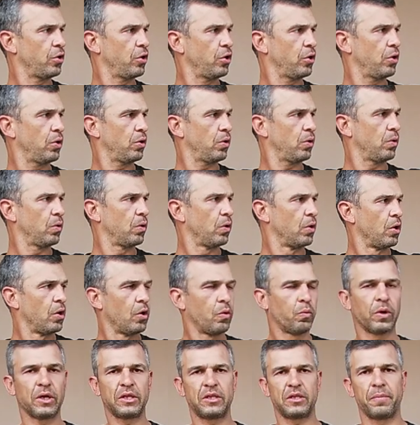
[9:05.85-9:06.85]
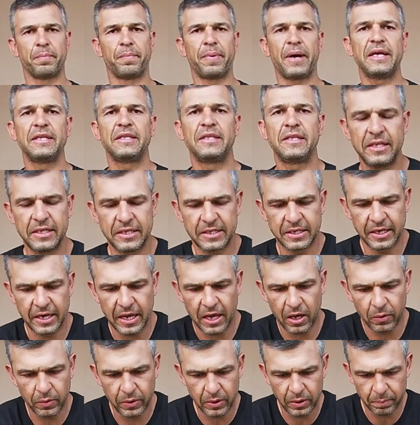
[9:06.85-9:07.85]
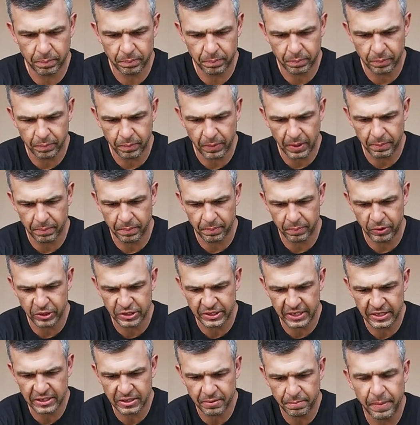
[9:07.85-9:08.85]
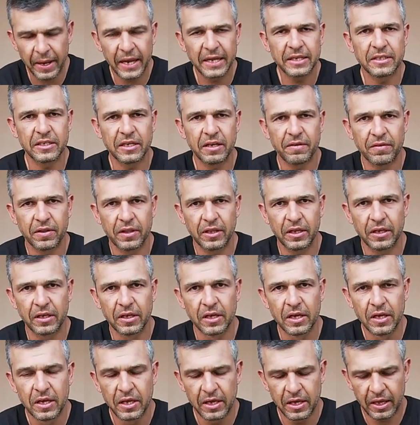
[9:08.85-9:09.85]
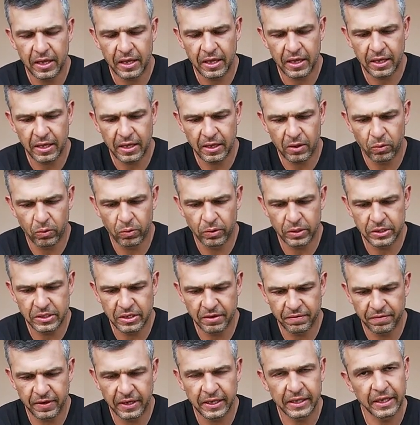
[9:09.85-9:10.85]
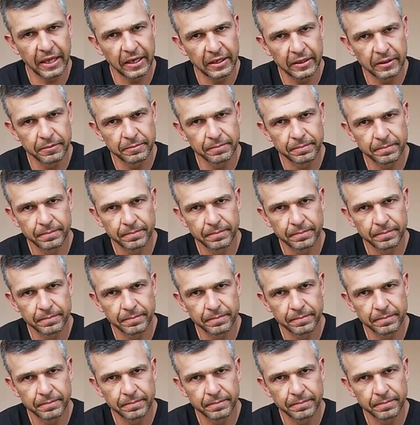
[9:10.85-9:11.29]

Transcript: you what the bait is and how we present the bait and everything, uh, all the stuff like that.